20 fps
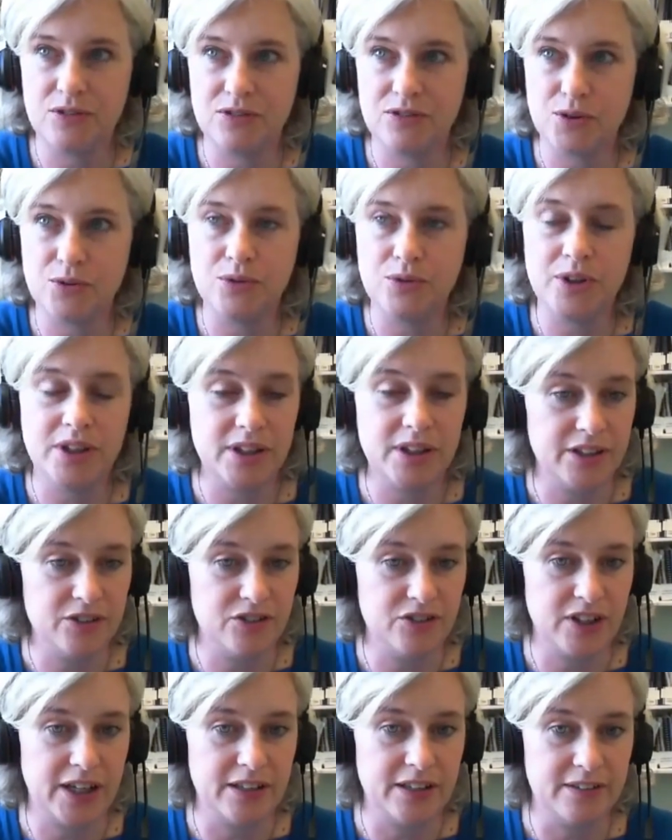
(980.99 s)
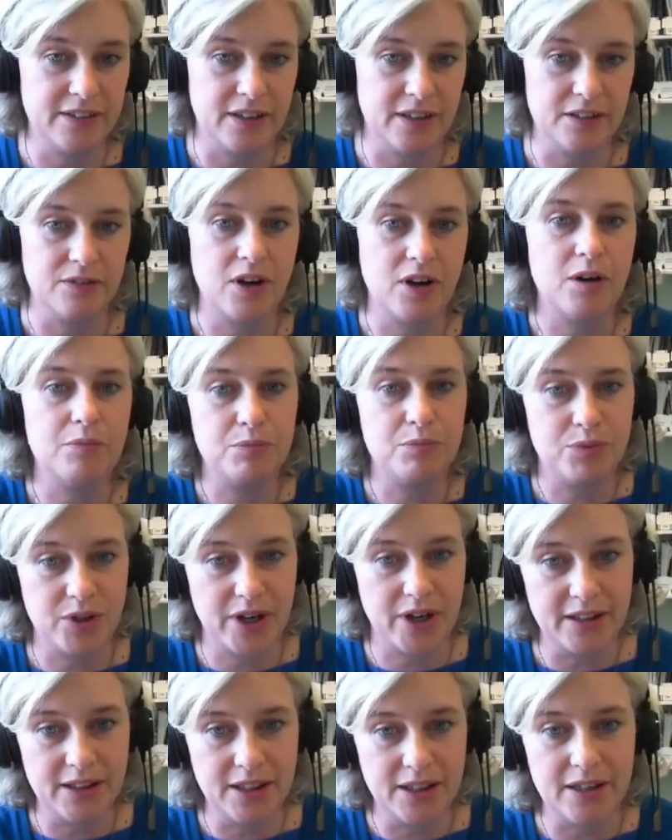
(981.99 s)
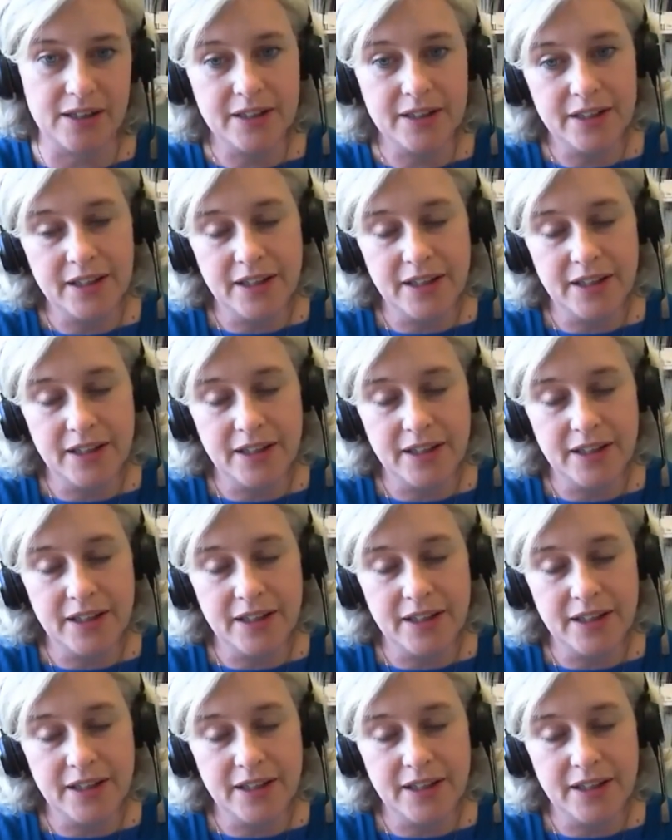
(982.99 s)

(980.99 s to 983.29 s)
sectoral agenda umbrella,